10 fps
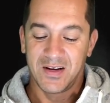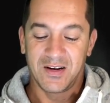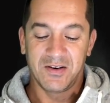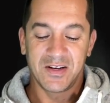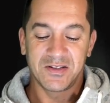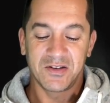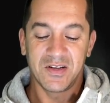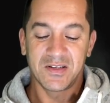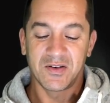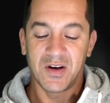All right, so
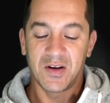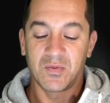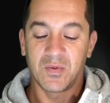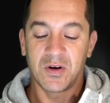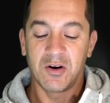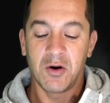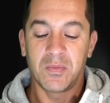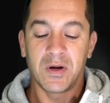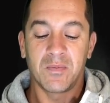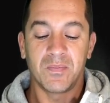let's go ahead. We're going to
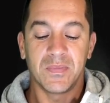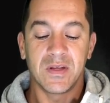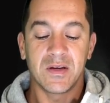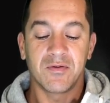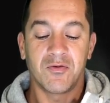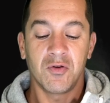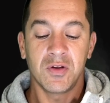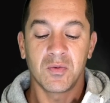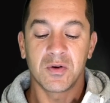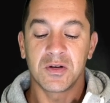open up the four
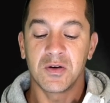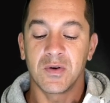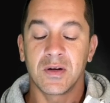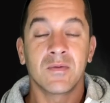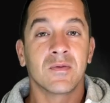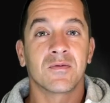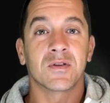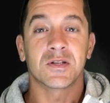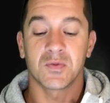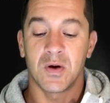that we're doing for
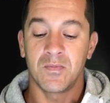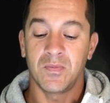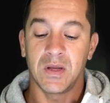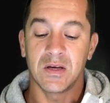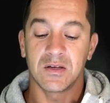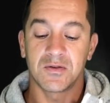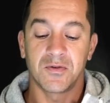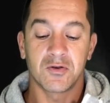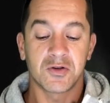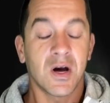this one is
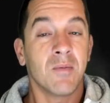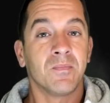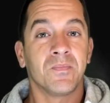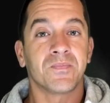Photoshop,